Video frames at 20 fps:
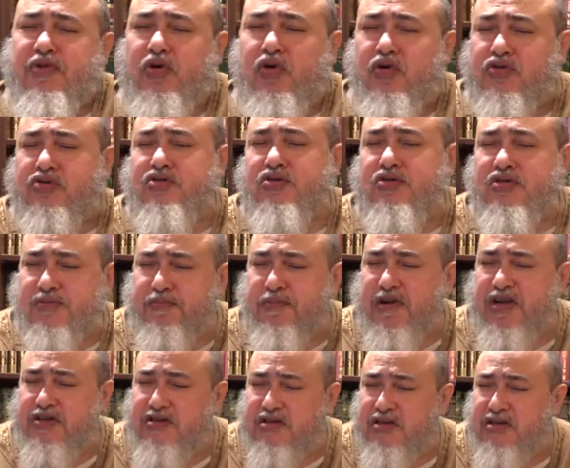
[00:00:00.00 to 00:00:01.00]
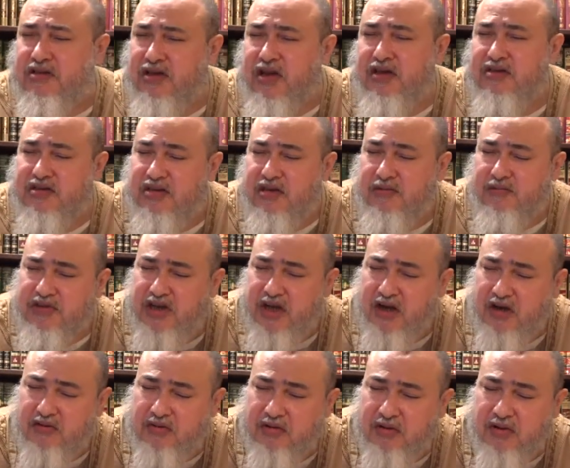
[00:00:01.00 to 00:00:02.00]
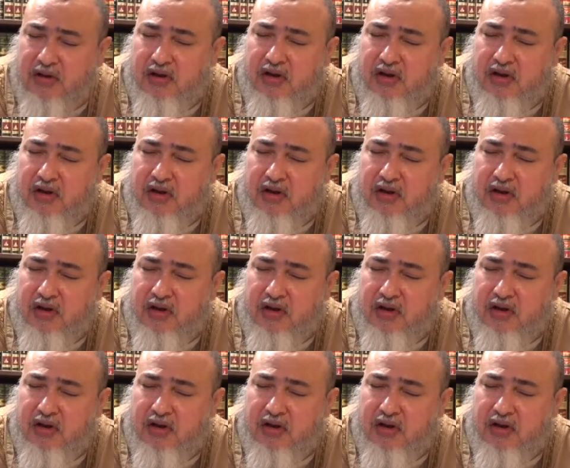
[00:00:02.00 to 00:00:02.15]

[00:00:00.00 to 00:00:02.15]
also spreads in that same town